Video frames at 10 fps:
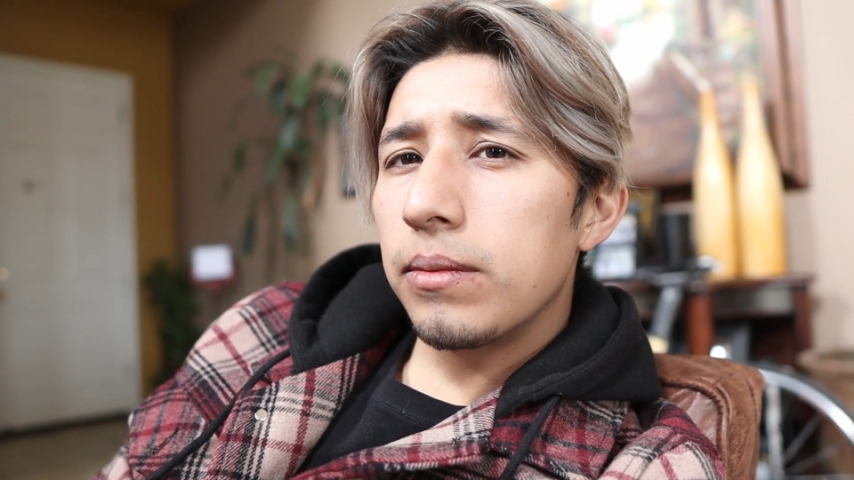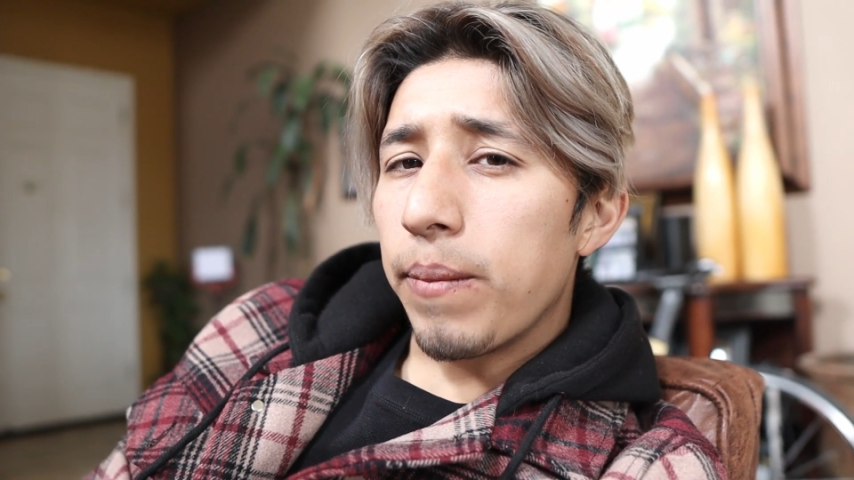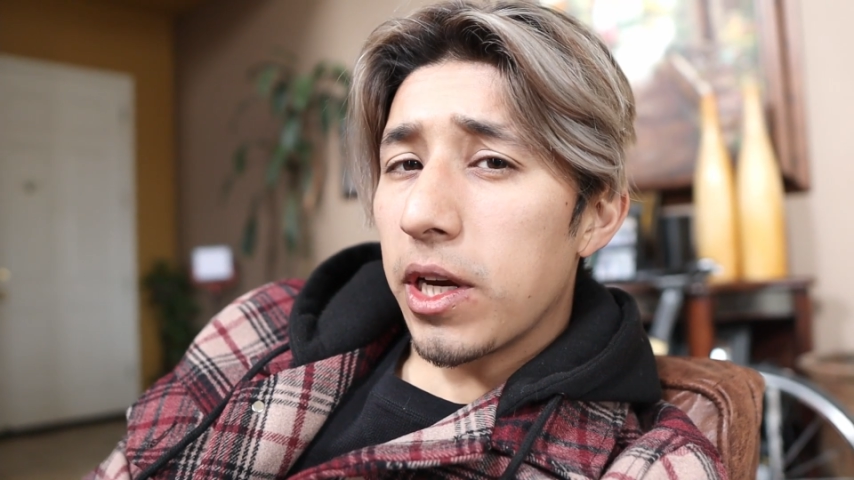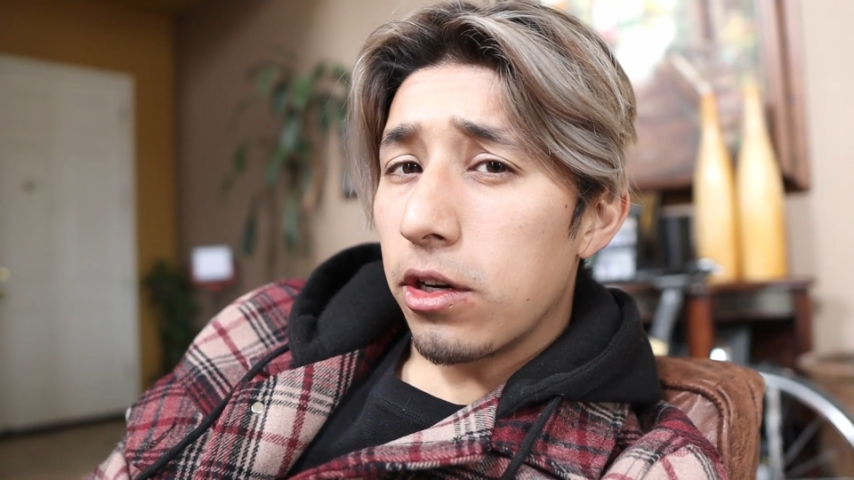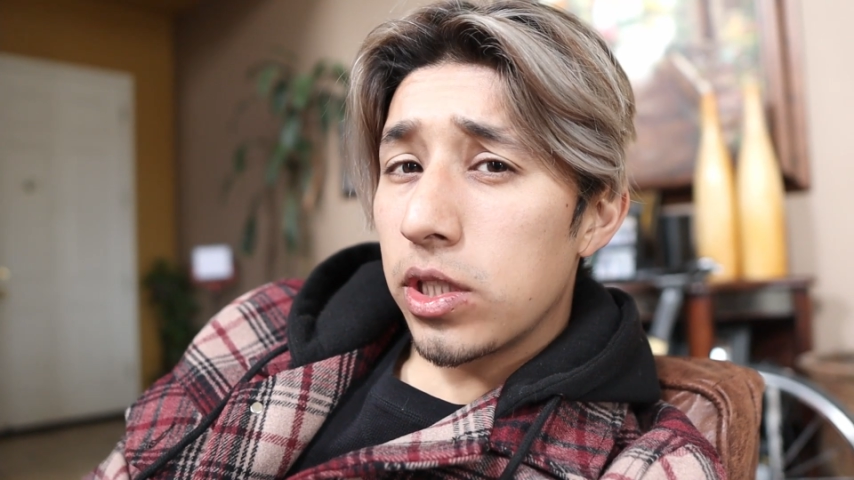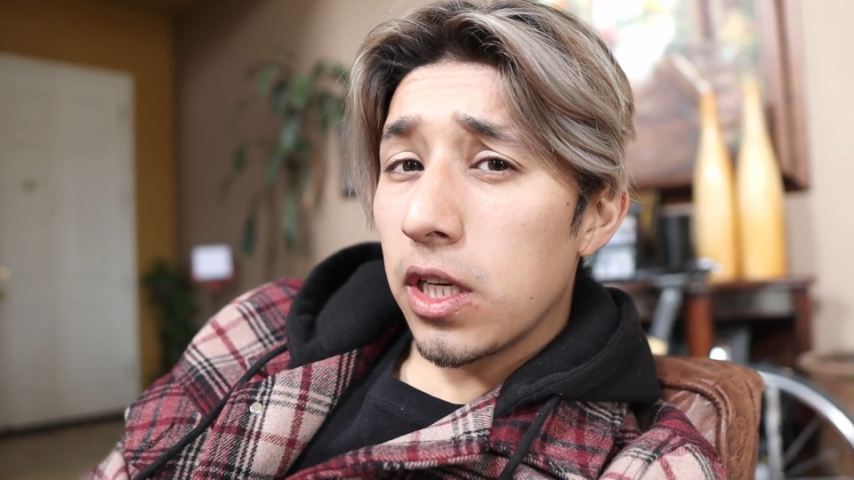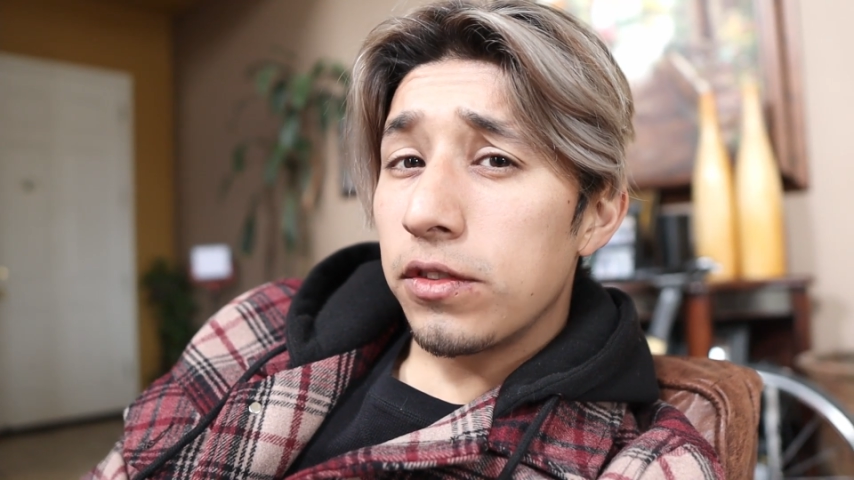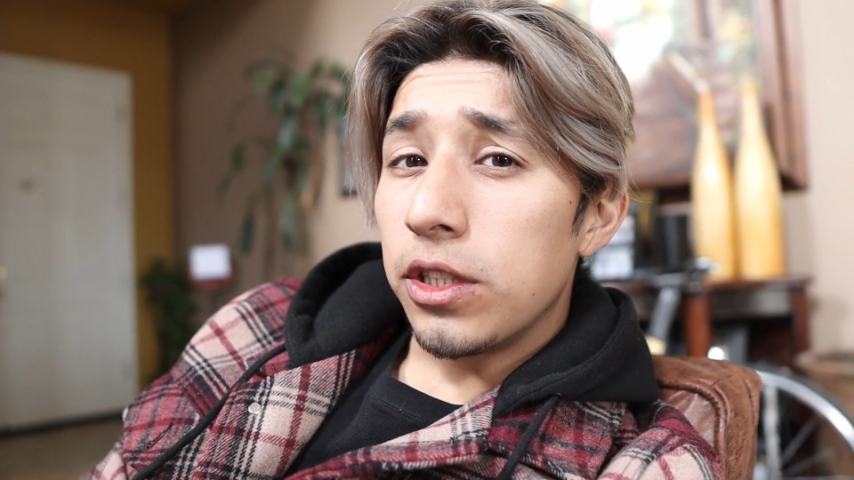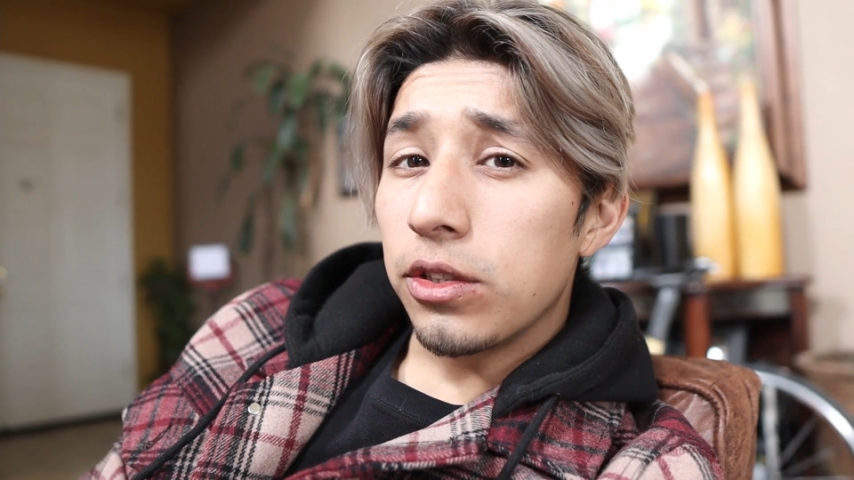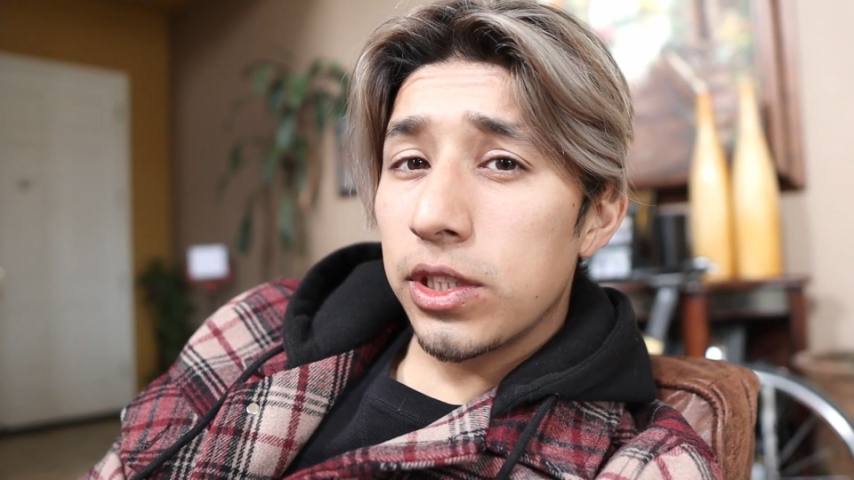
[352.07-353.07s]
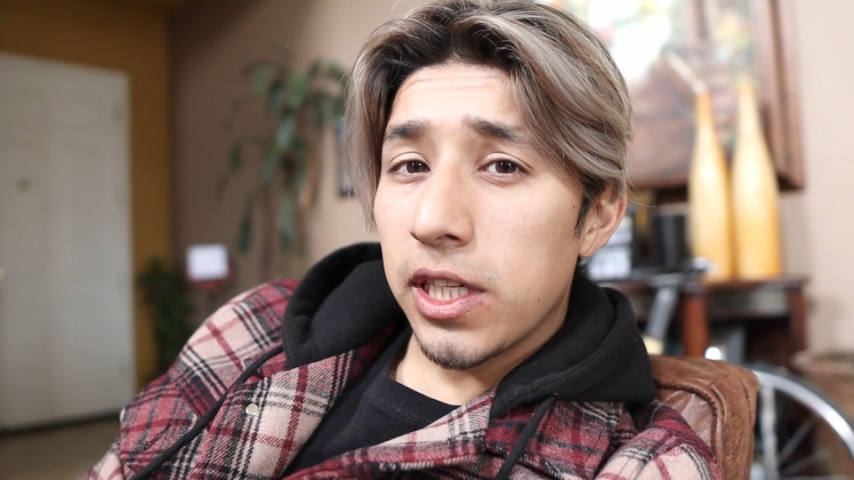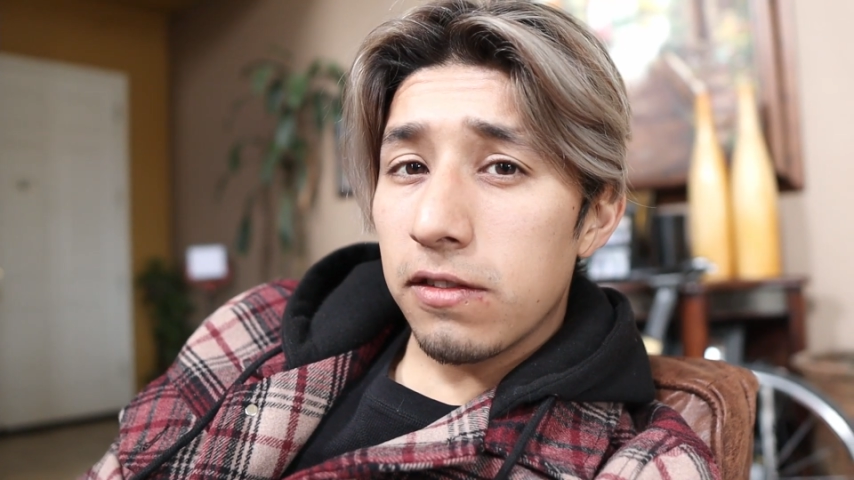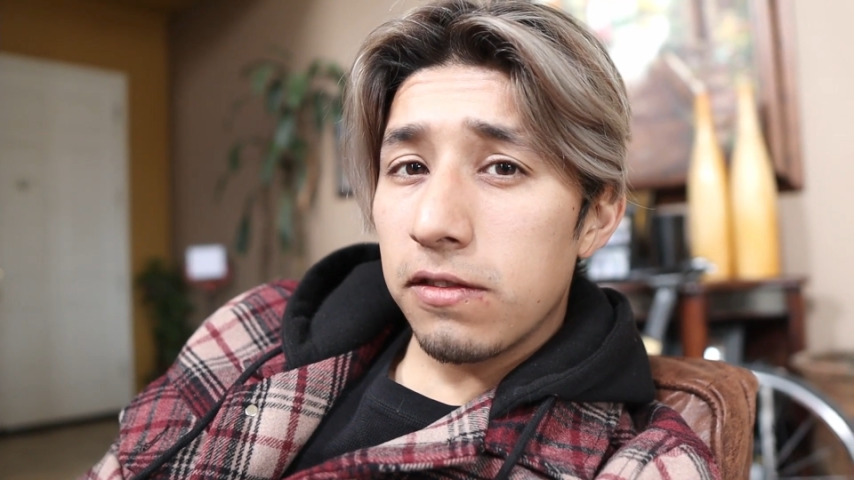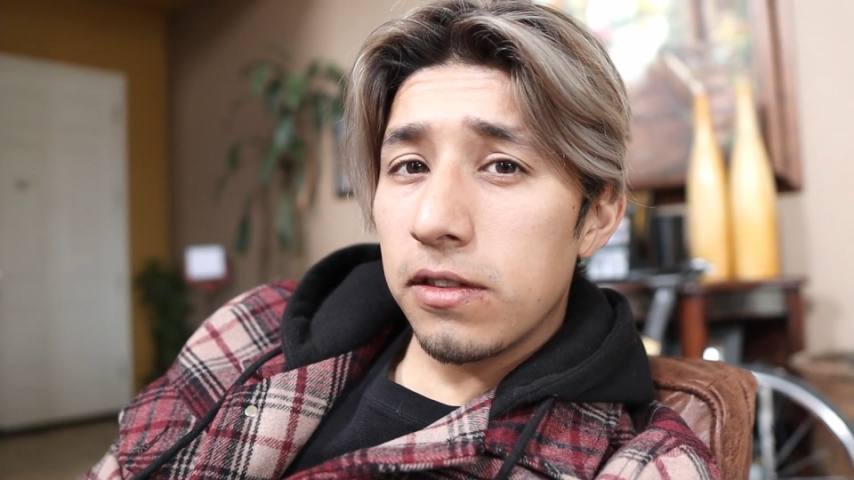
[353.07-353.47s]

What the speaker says: Compare yourself to yourself.